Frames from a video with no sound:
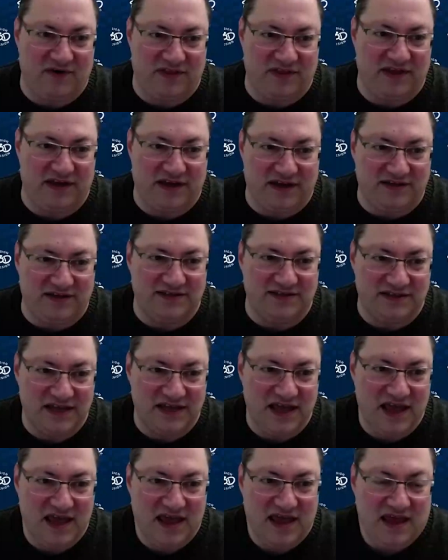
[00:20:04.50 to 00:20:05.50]
everything else.
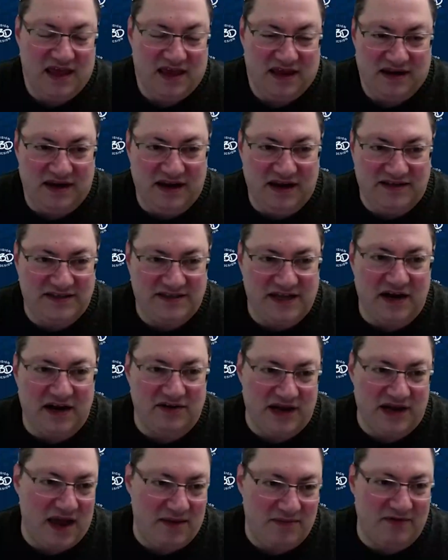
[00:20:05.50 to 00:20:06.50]
You need to stay
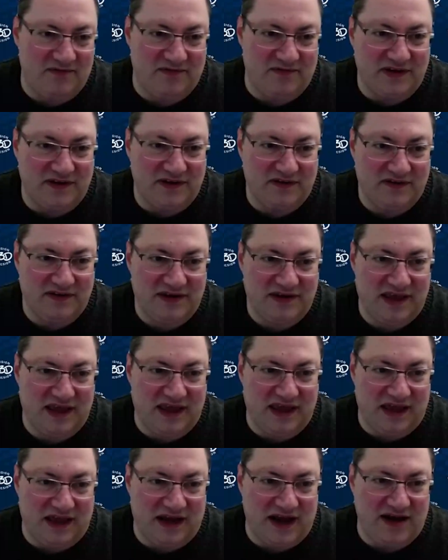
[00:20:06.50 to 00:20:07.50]
on top of it.
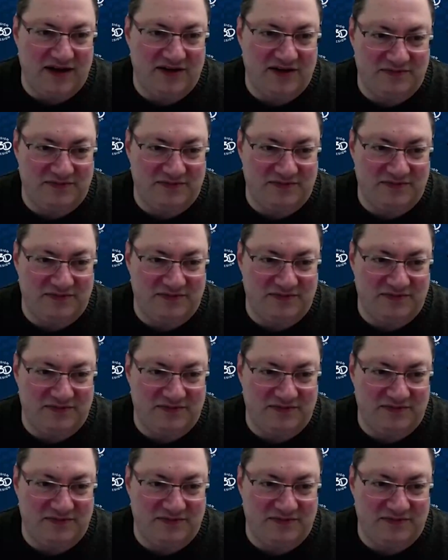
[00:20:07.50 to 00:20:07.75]
And I